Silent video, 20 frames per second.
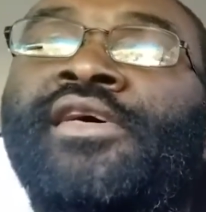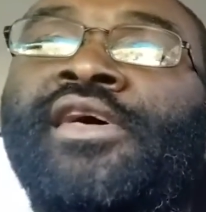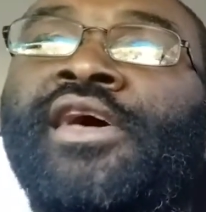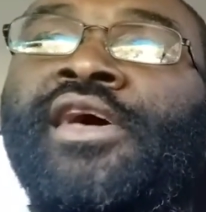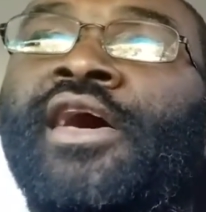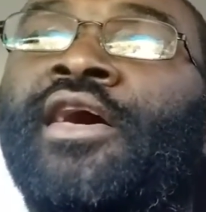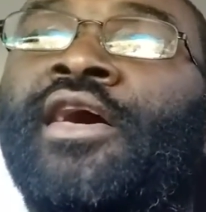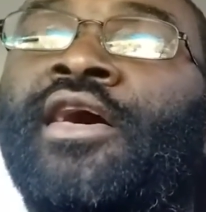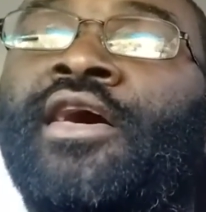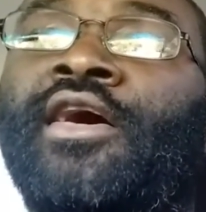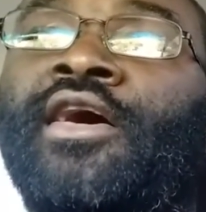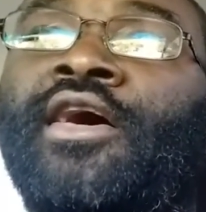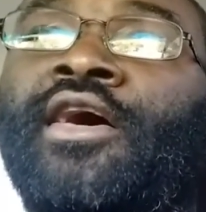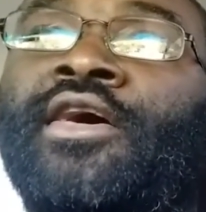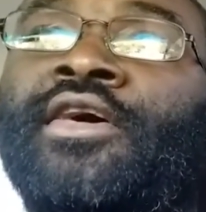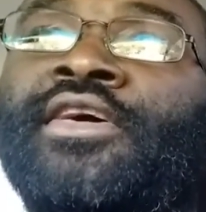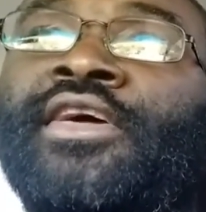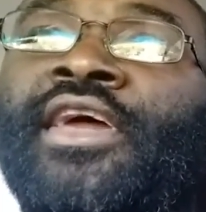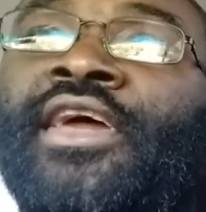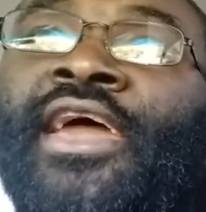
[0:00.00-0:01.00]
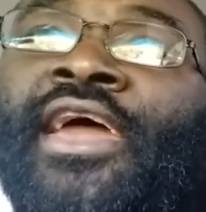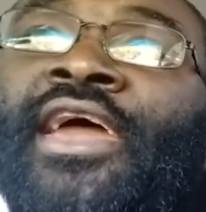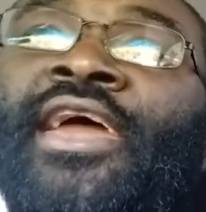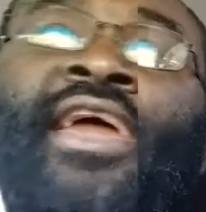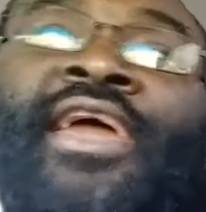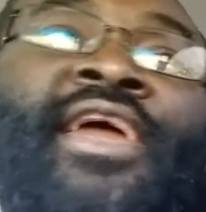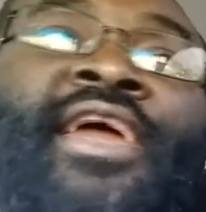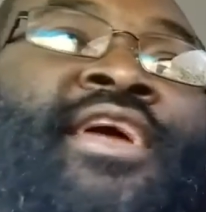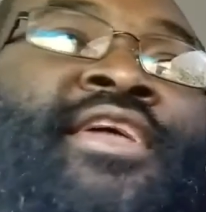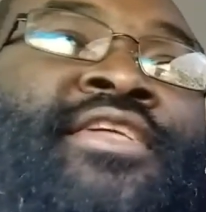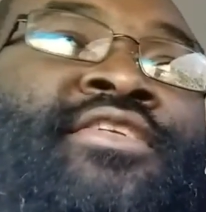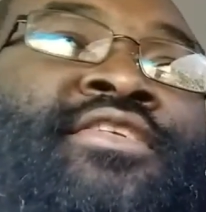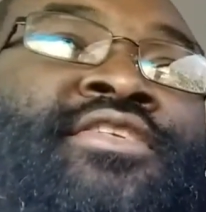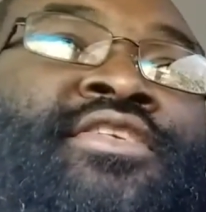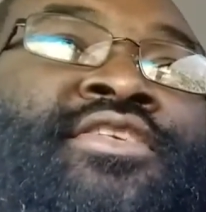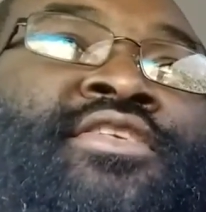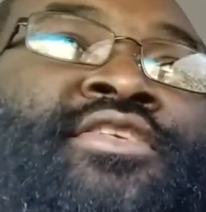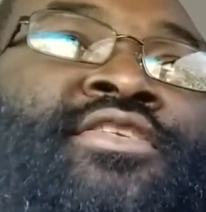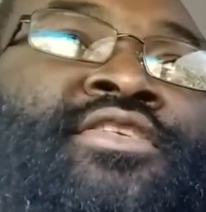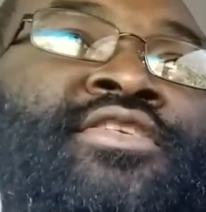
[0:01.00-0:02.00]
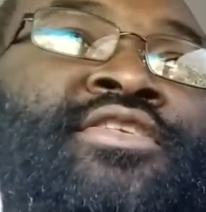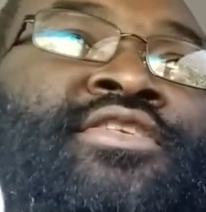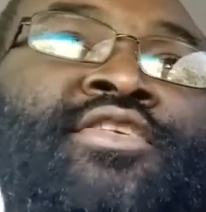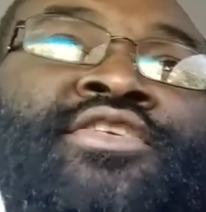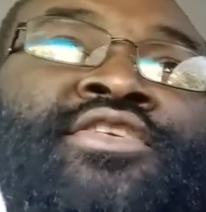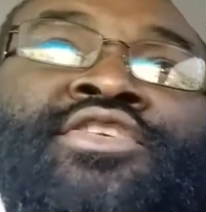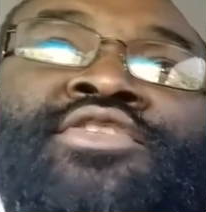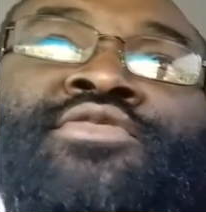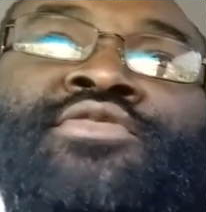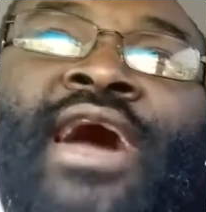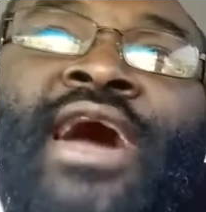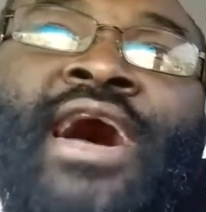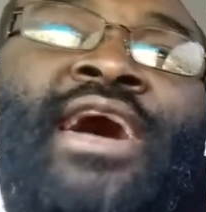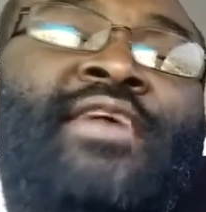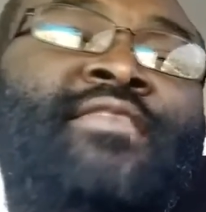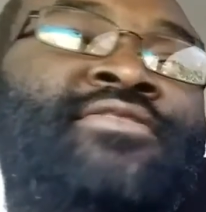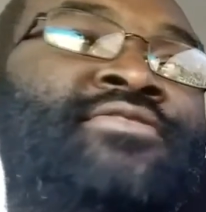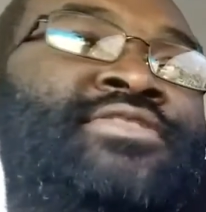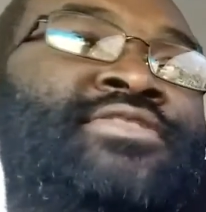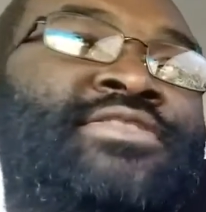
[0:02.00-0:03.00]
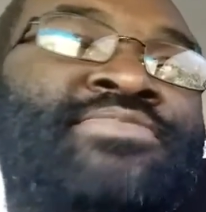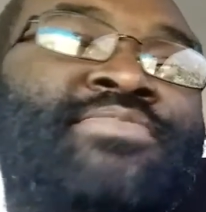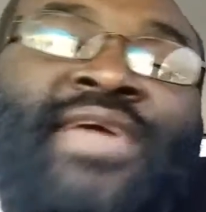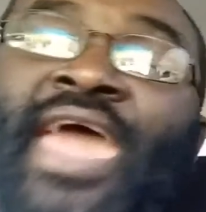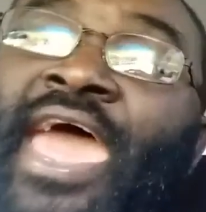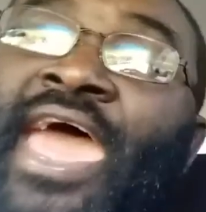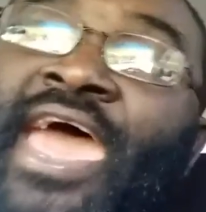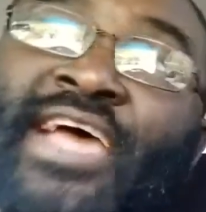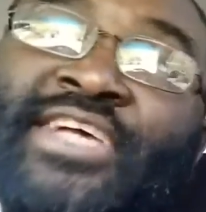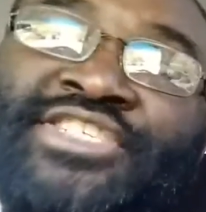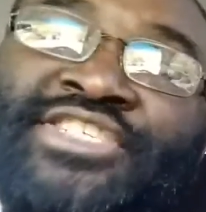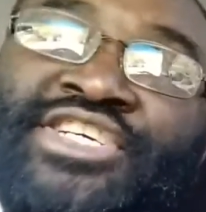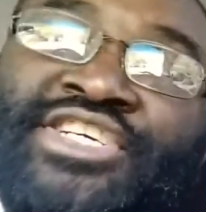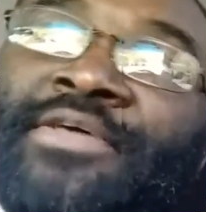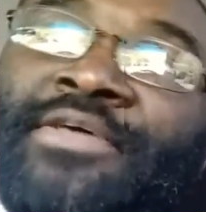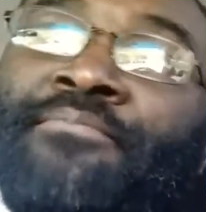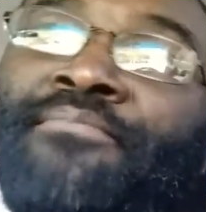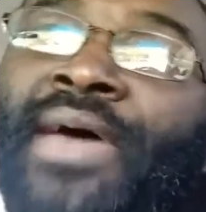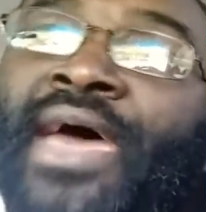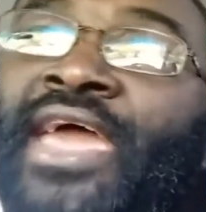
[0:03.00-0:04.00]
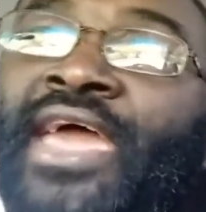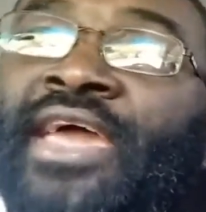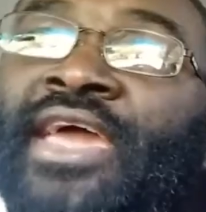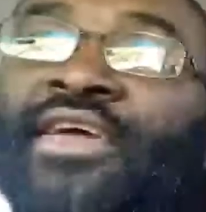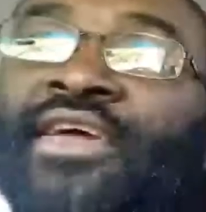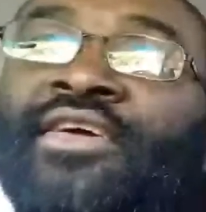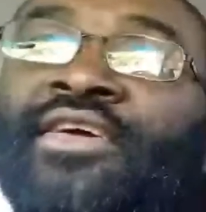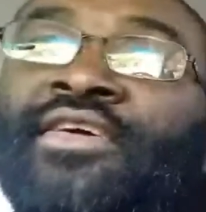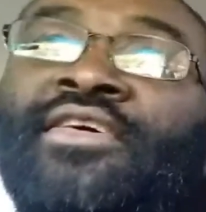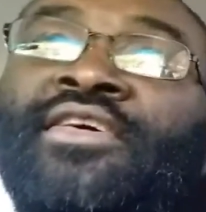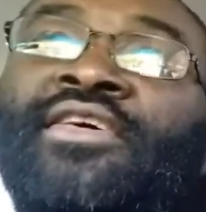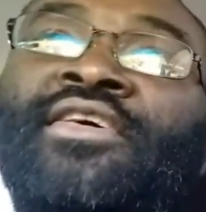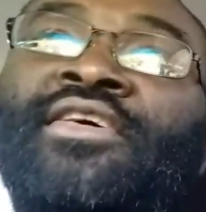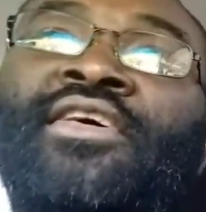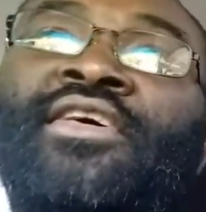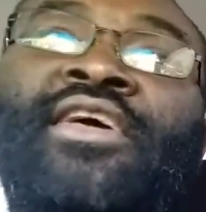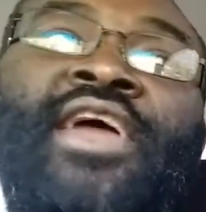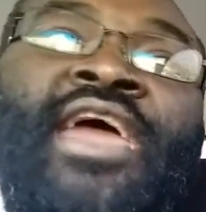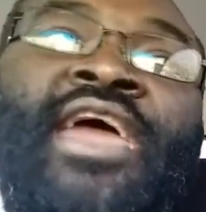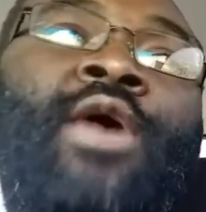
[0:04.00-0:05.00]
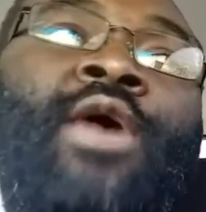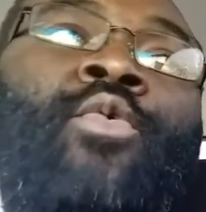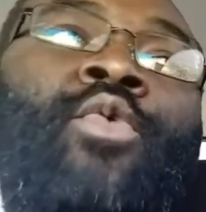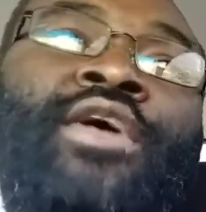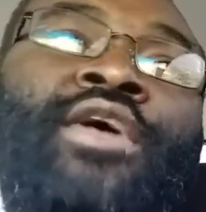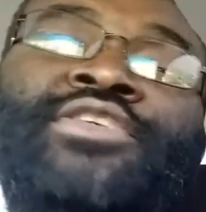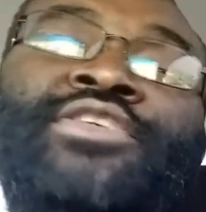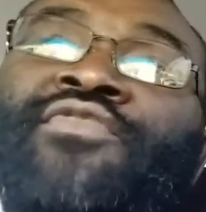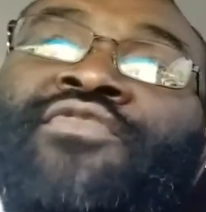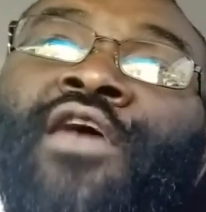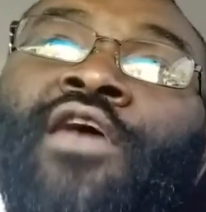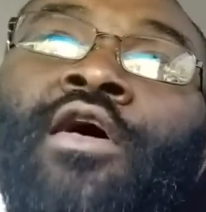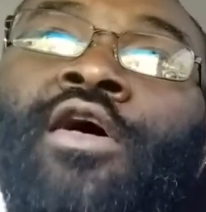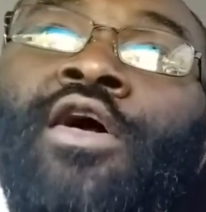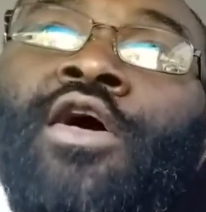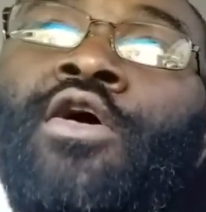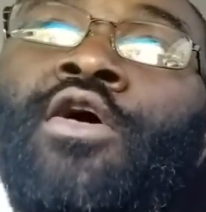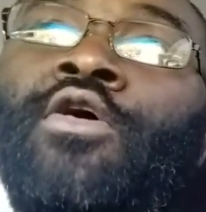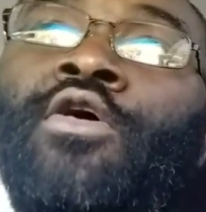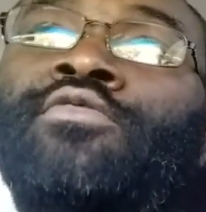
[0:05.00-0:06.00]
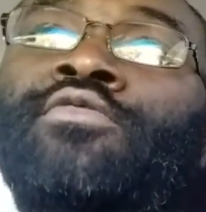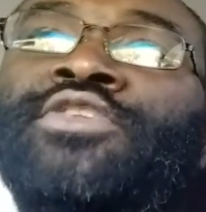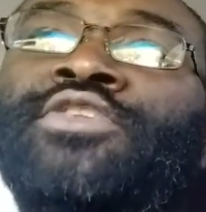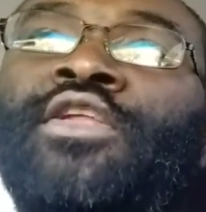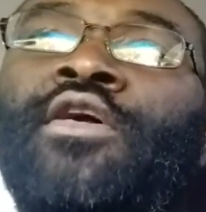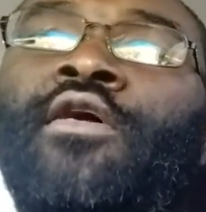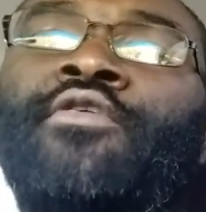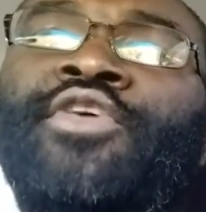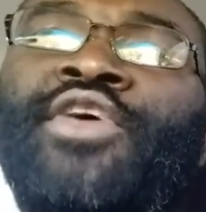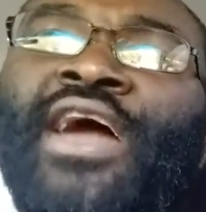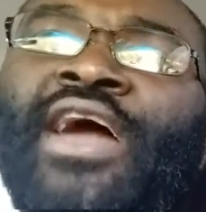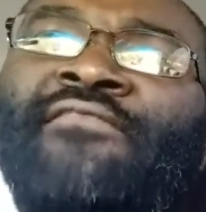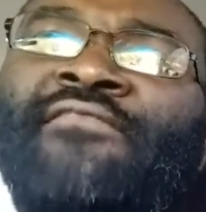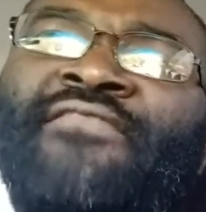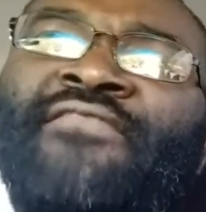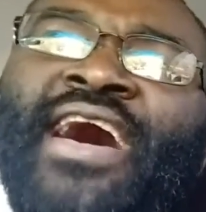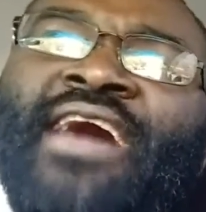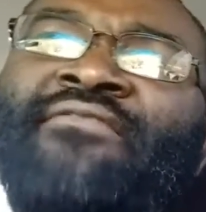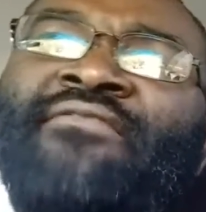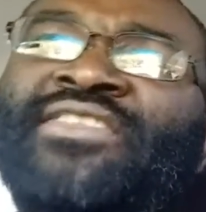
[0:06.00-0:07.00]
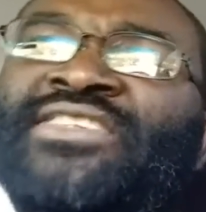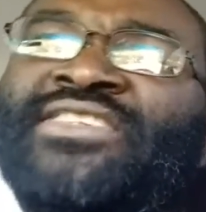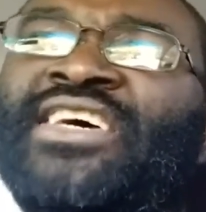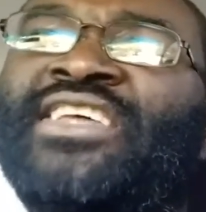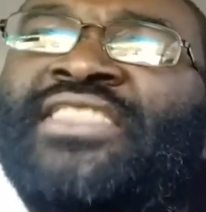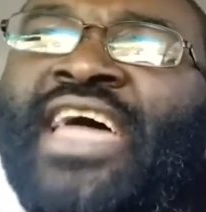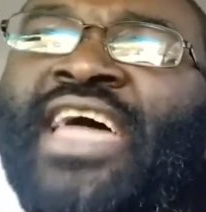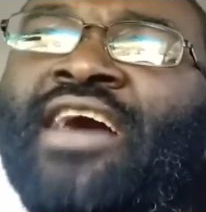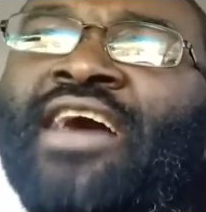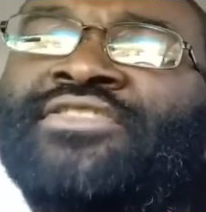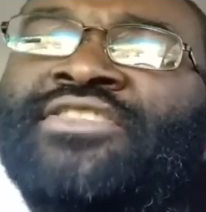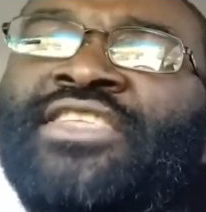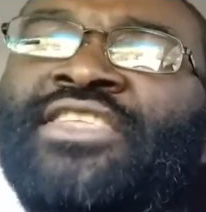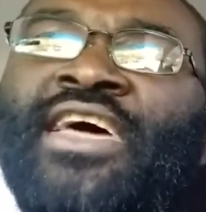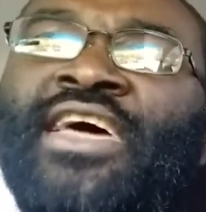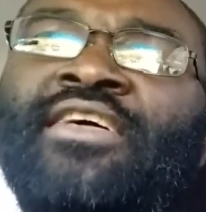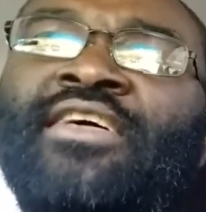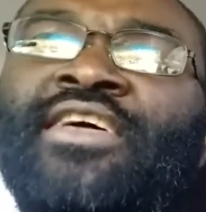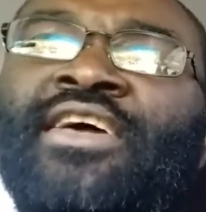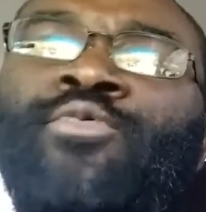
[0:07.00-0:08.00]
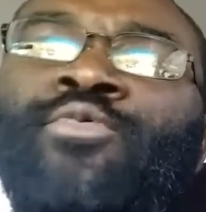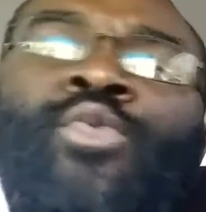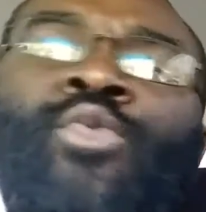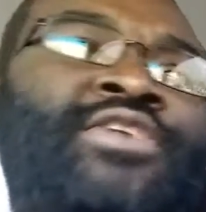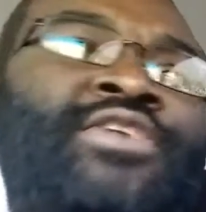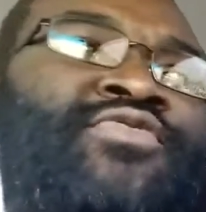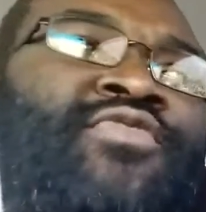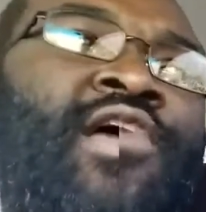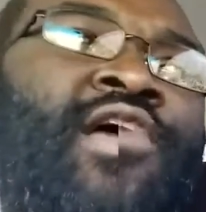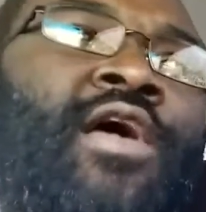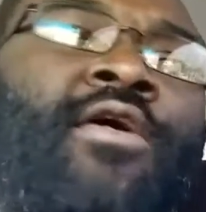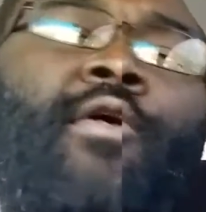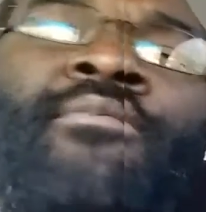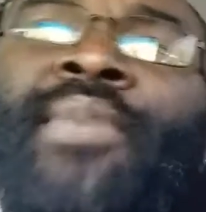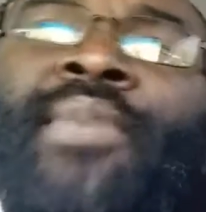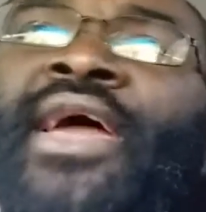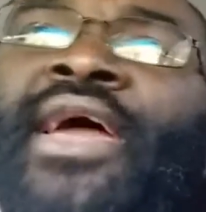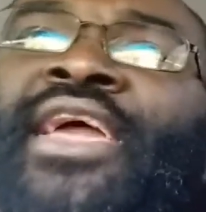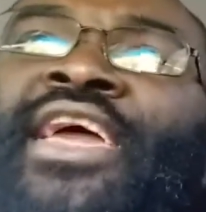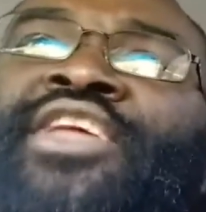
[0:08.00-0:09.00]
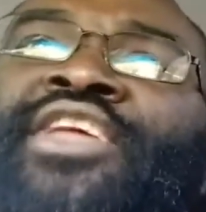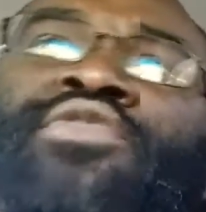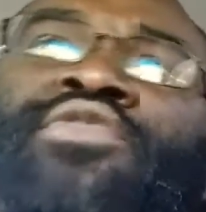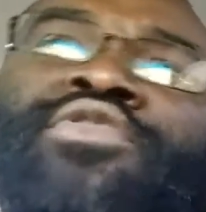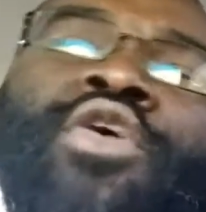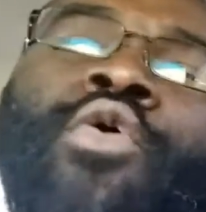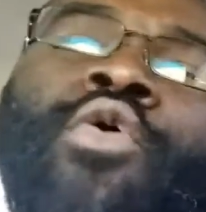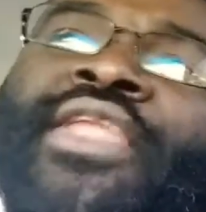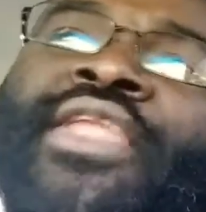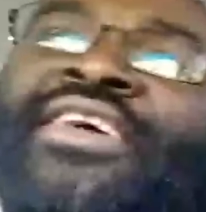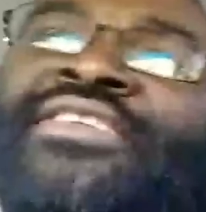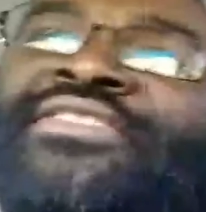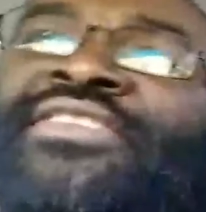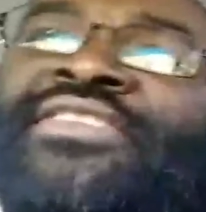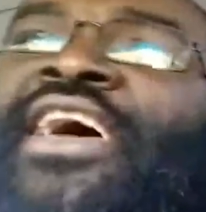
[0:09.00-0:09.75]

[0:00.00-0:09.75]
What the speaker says: uh, and you got some cash in the bank at Wells Fargo, you know, you got 5 or 10,000 at Wells Fargo Bank, and you go in there and say,